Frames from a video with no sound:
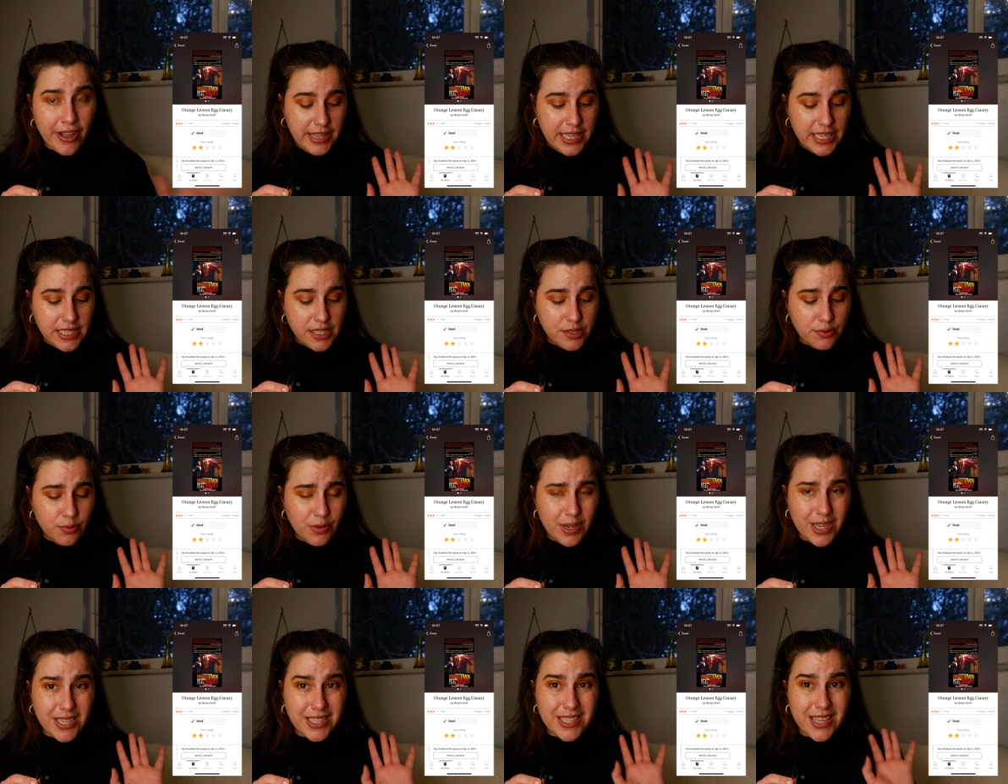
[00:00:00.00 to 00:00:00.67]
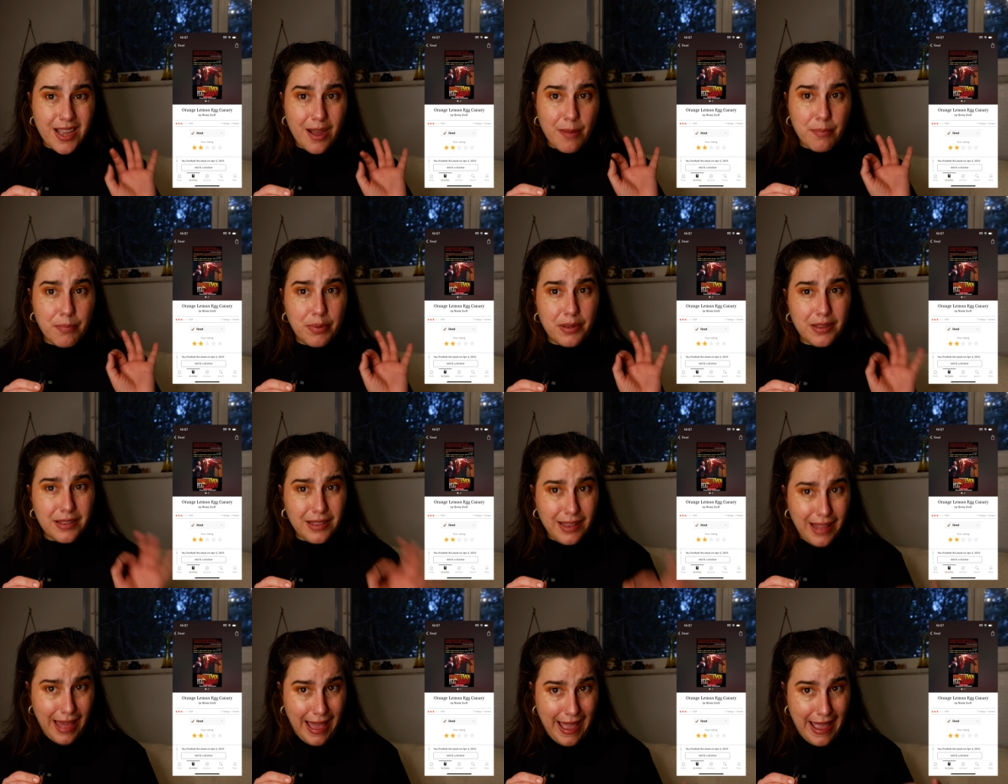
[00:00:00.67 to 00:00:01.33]
This was a
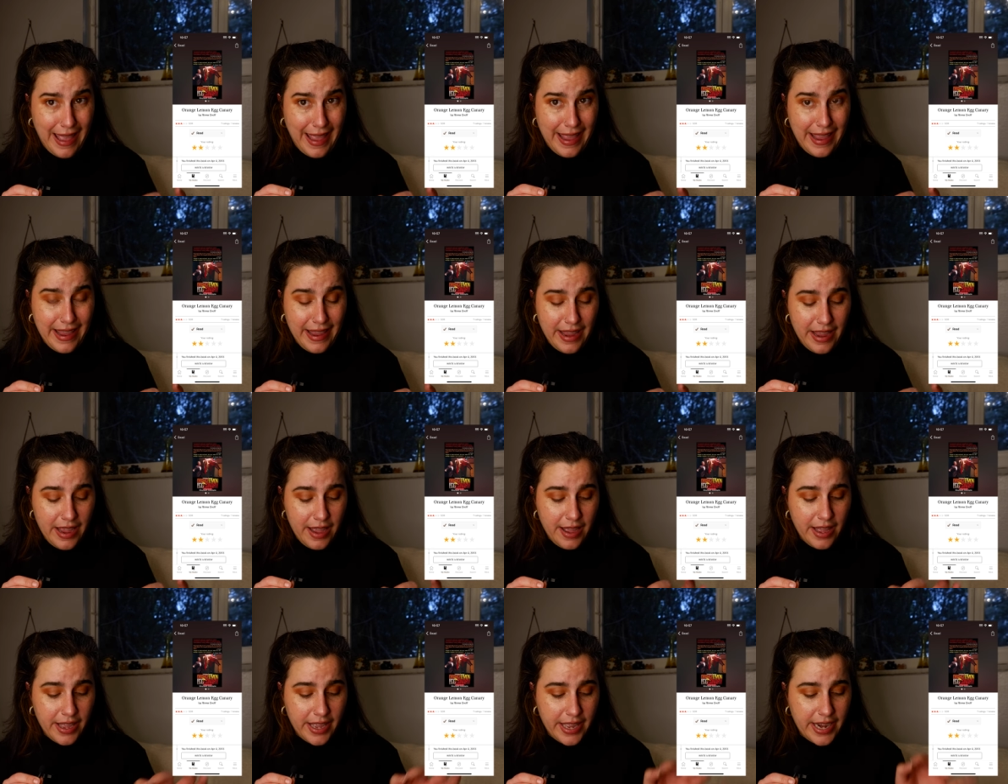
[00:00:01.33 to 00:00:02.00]
play.